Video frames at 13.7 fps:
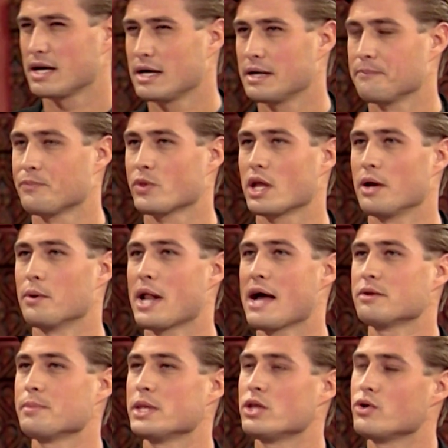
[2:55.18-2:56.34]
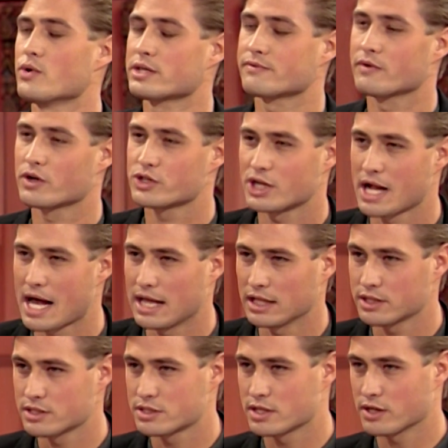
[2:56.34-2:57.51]
Um, it would have to be the U S Virgin
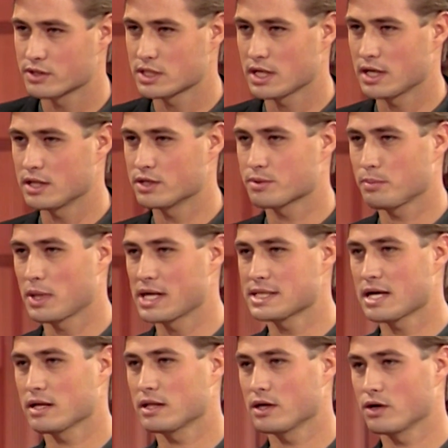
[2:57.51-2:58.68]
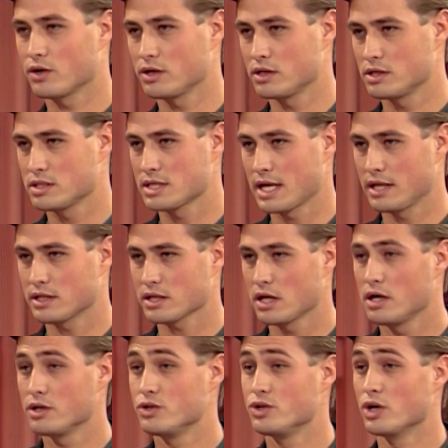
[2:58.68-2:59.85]
Islands. There's a, there's a place out there on Saint
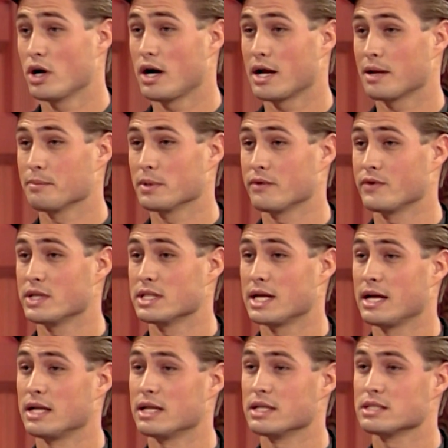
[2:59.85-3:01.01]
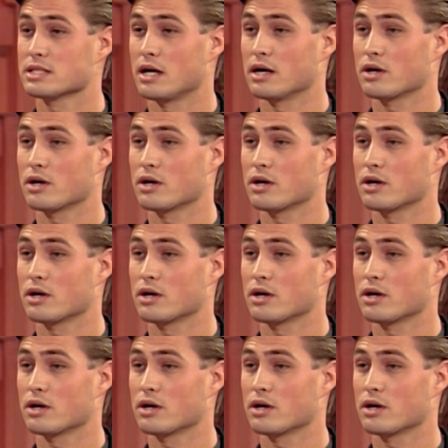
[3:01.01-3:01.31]
John, I believe, and it's uh,